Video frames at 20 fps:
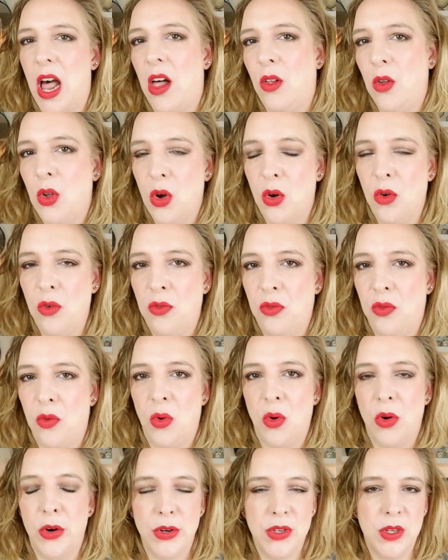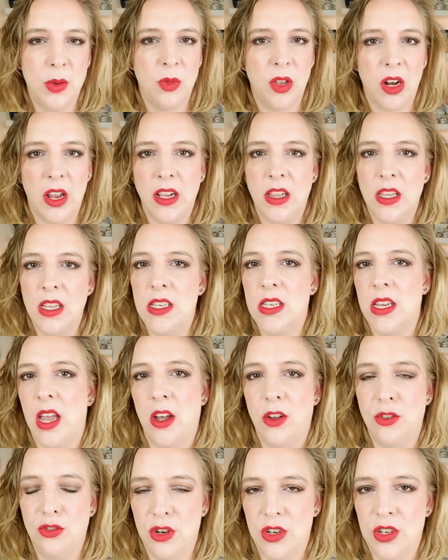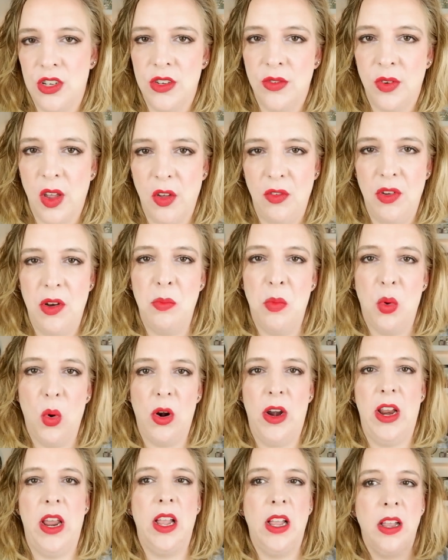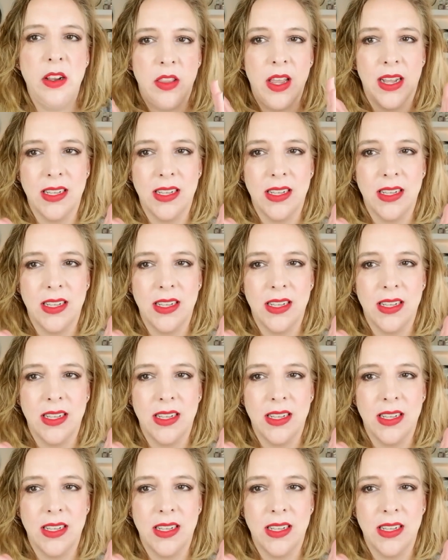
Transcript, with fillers: I'll go for something like Lisa Eldridge's Velvet Morning.